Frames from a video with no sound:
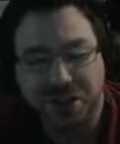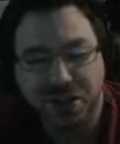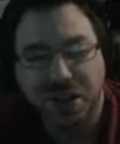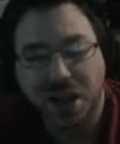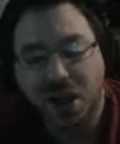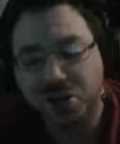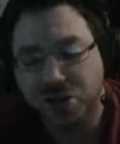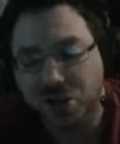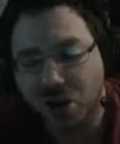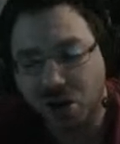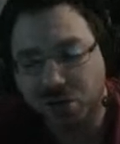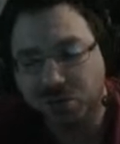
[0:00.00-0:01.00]
How do
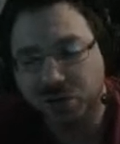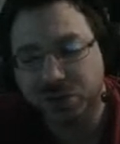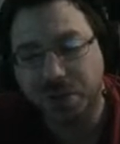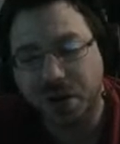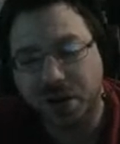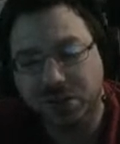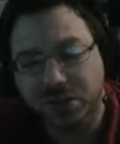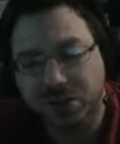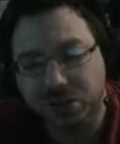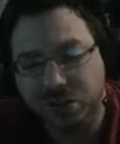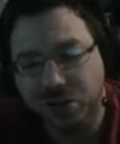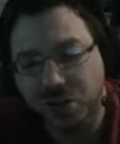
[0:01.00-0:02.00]
y'all respond
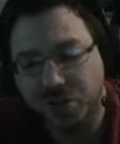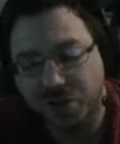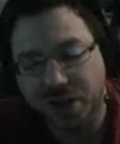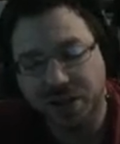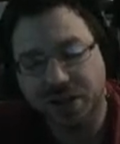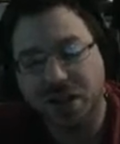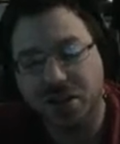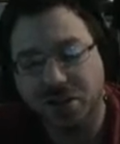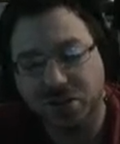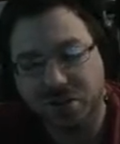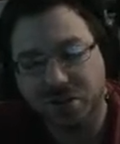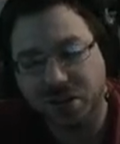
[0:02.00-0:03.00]
to finding out?
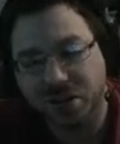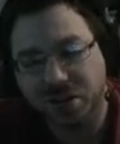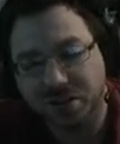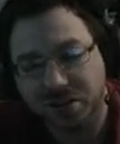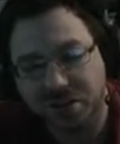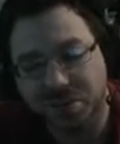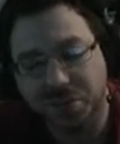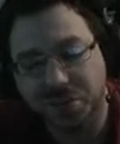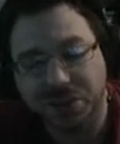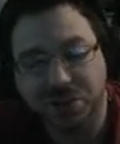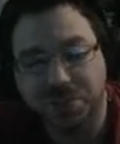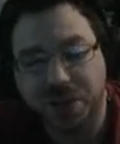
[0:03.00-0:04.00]
I mean,
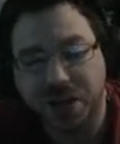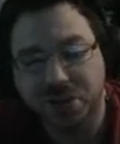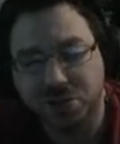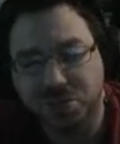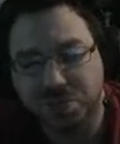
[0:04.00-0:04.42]
she paid you